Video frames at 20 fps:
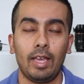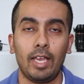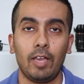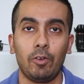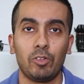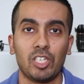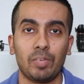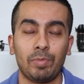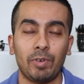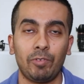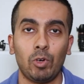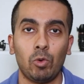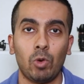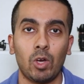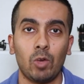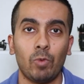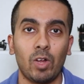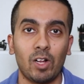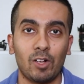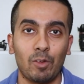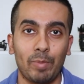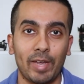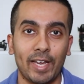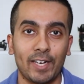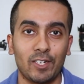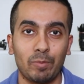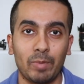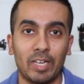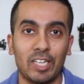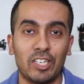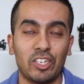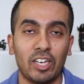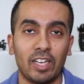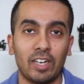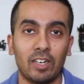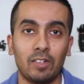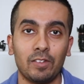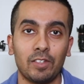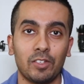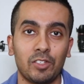Hey, what's up everyone? Welcome back to my
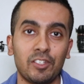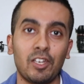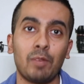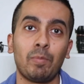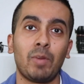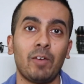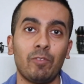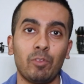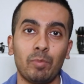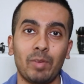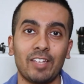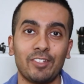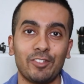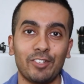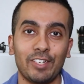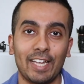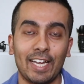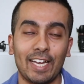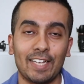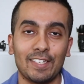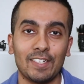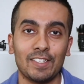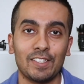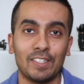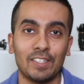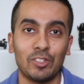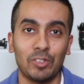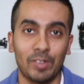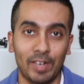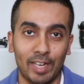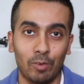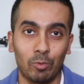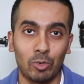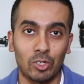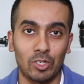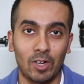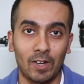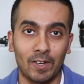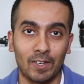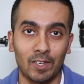channel. This is Imran with Monster Gadgets and today
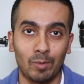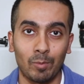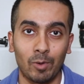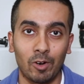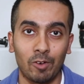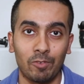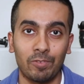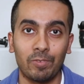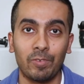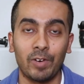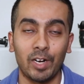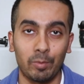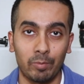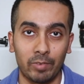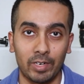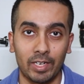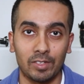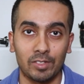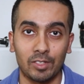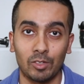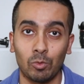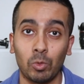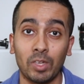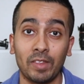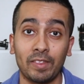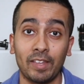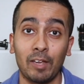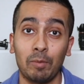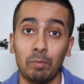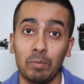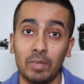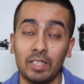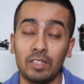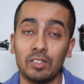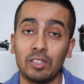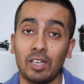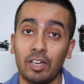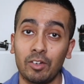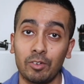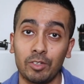we're talking about frame rates and what that
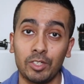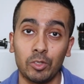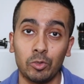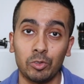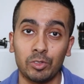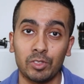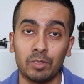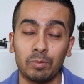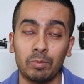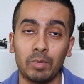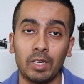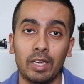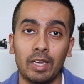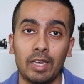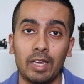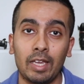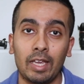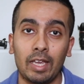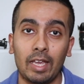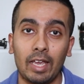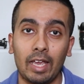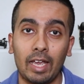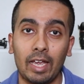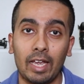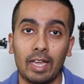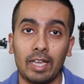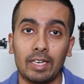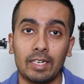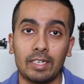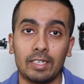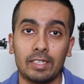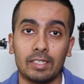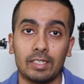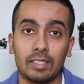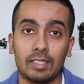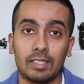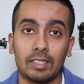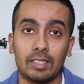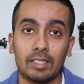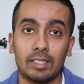means, how to use them, and
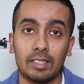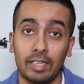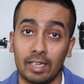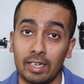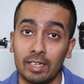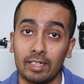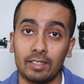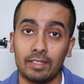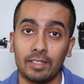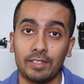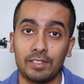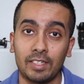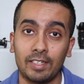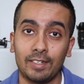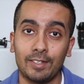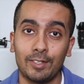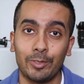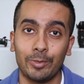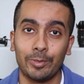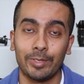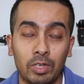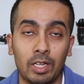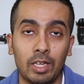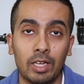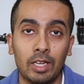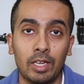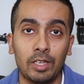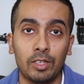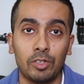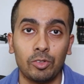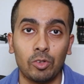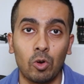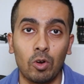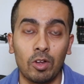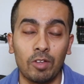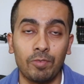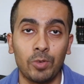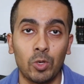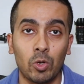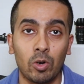yeah, let's get into it. So
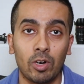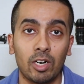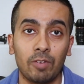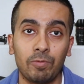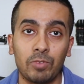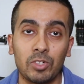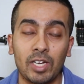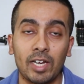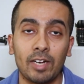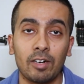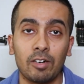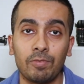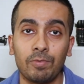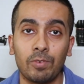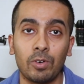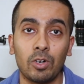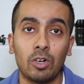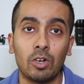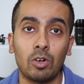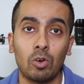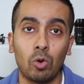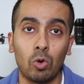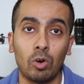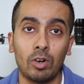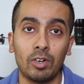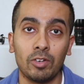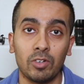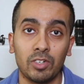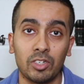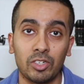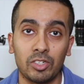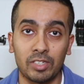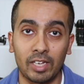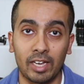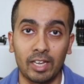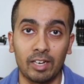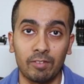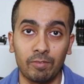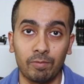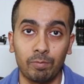if you are a photographer or you
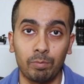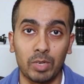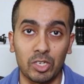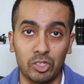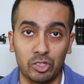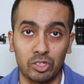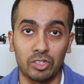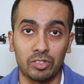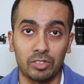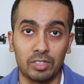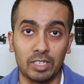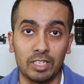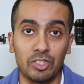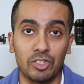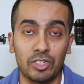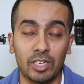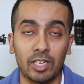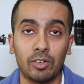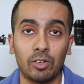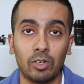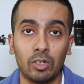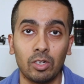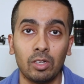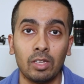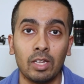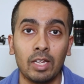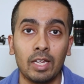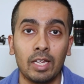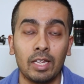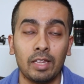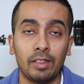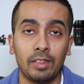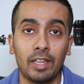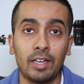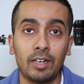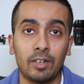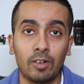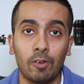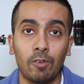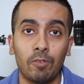understand pictures in general,
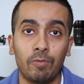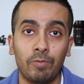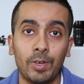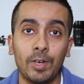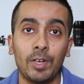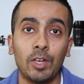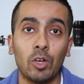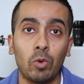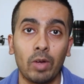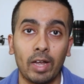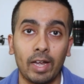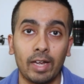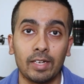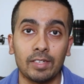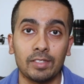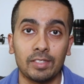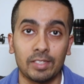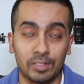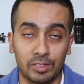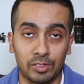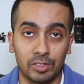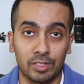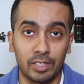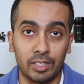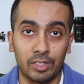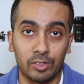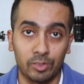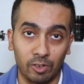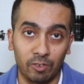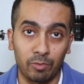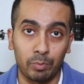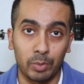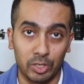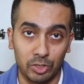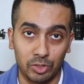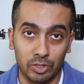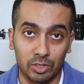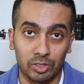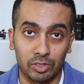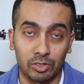think of video as a series of
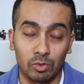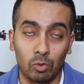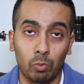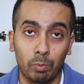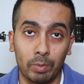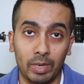pictures.